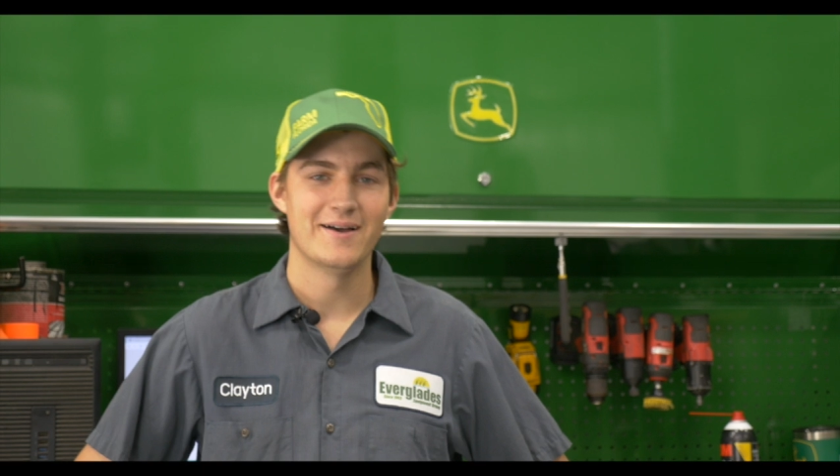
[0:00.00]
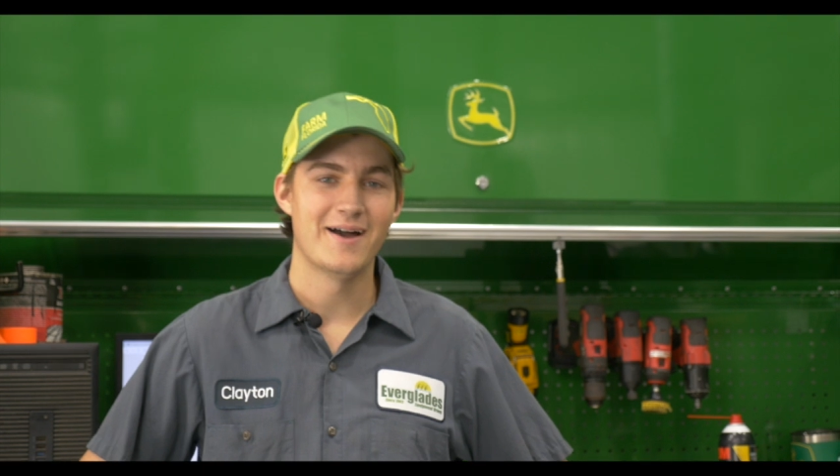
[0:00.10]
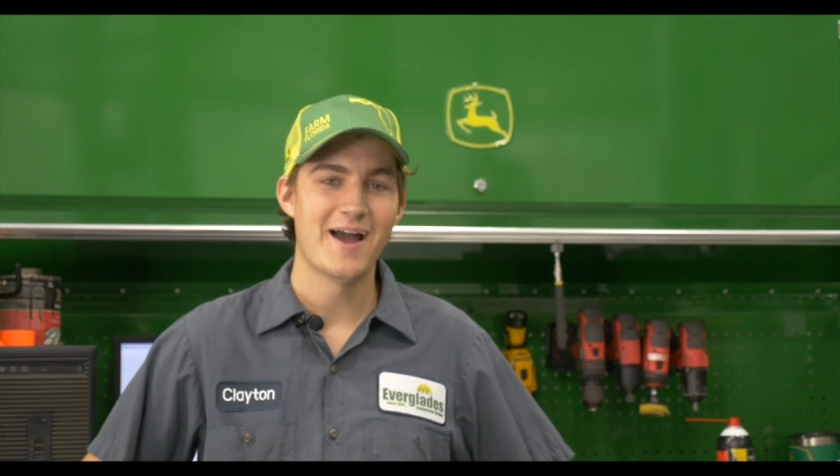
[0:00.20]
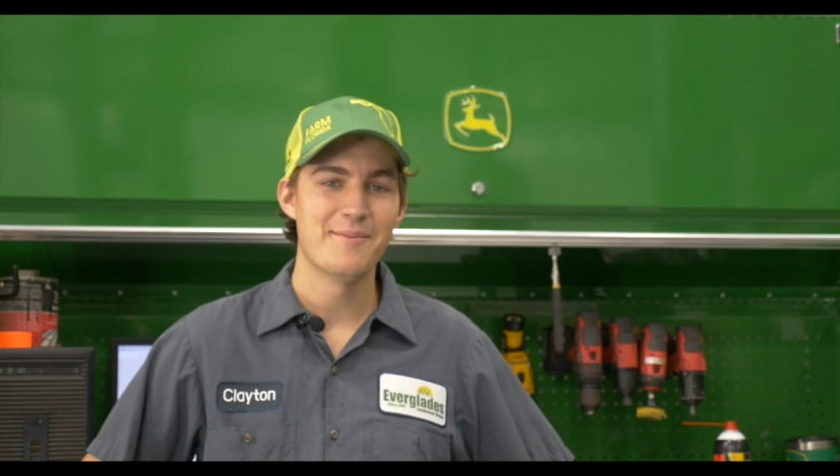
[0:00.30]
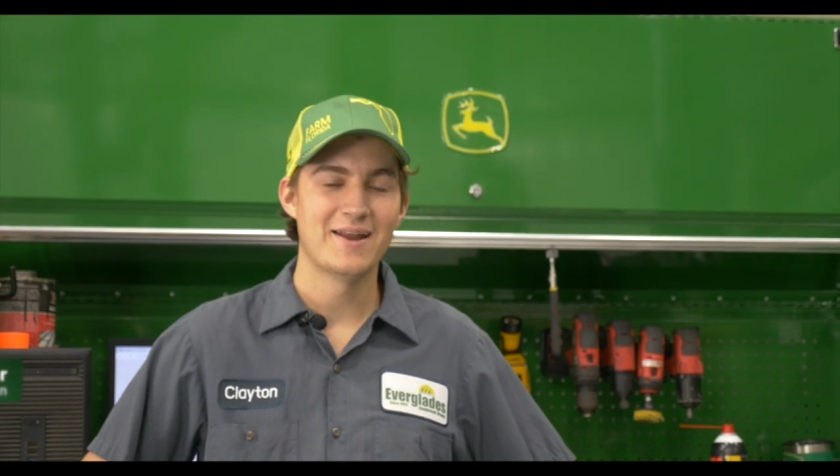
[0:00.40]
Uh,
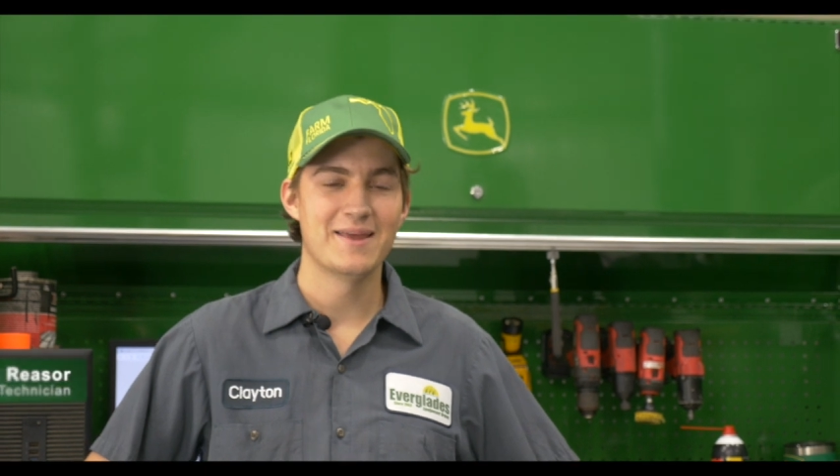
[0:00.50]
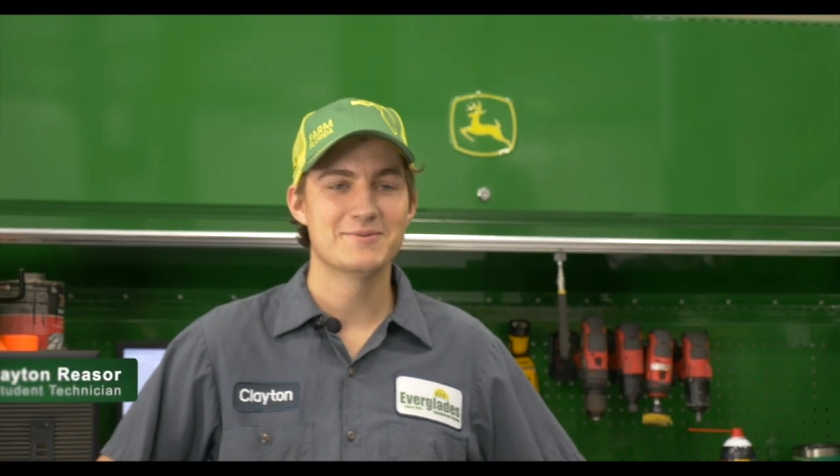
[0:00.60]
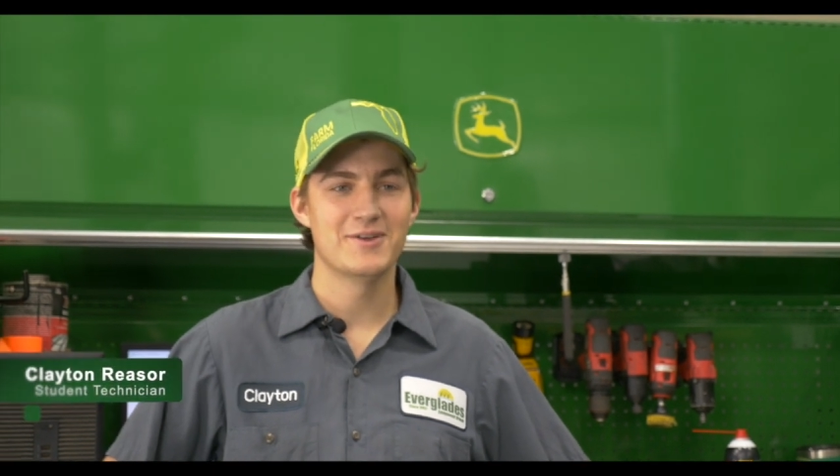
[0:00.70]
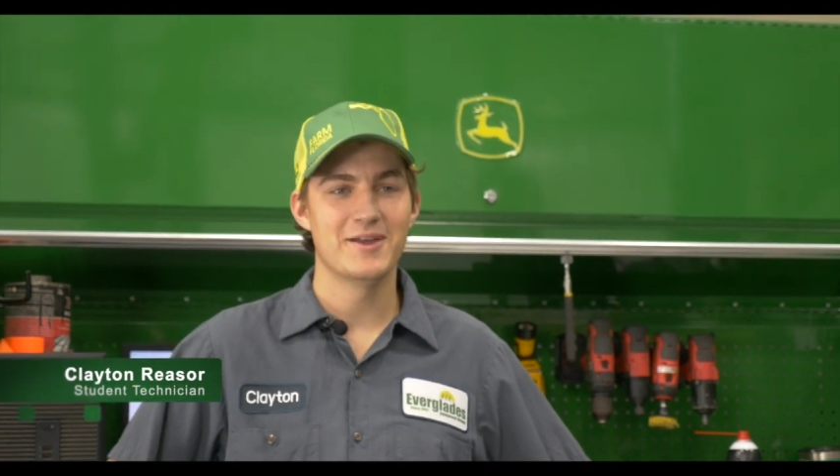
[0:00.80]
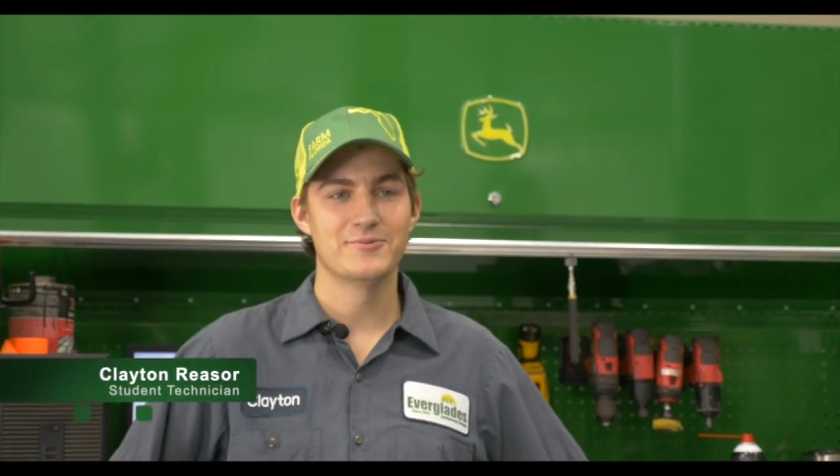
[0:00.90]
hi, my
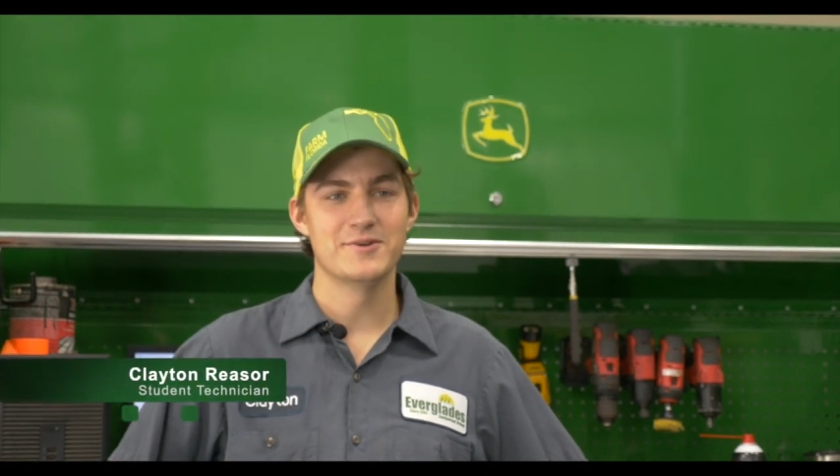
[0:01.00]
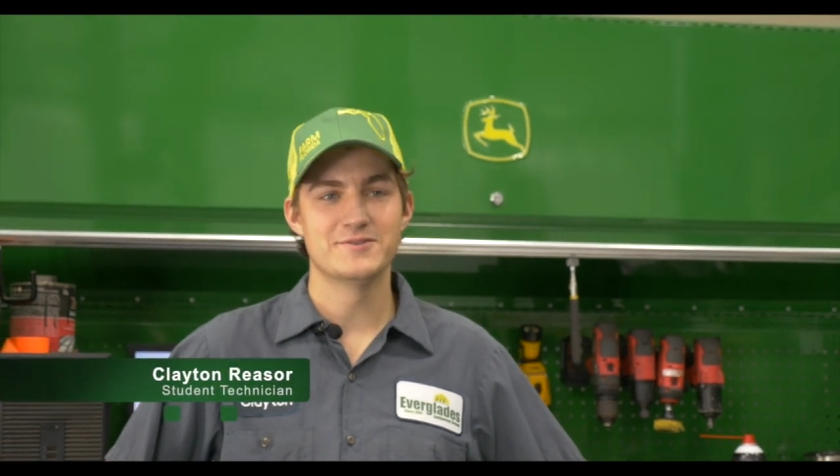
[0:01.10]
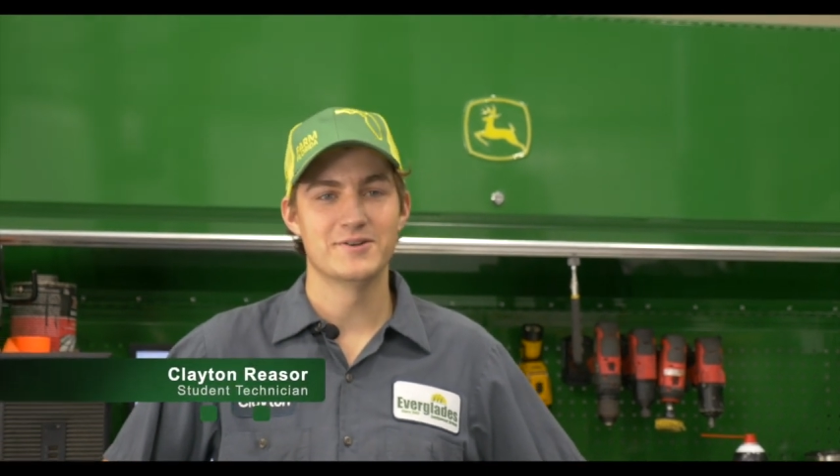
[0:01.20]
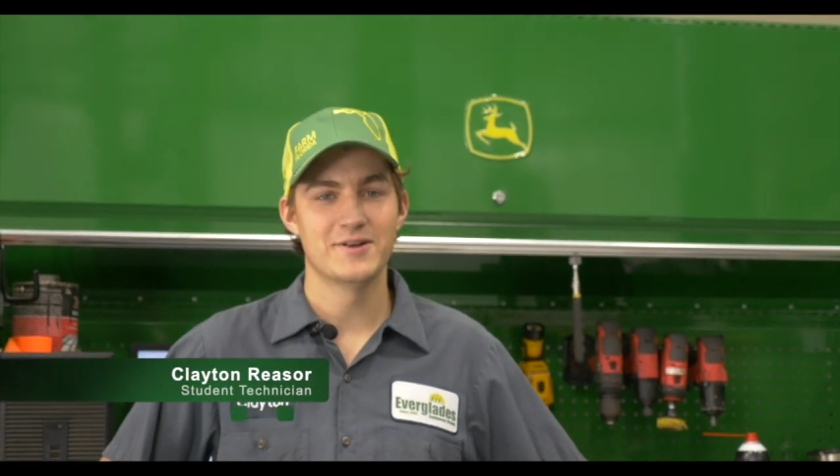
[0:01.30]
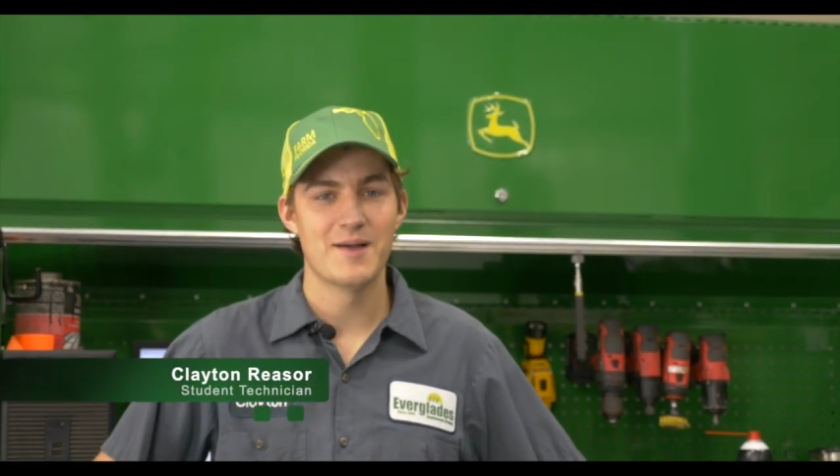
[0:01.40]
name's Clayton Reeser.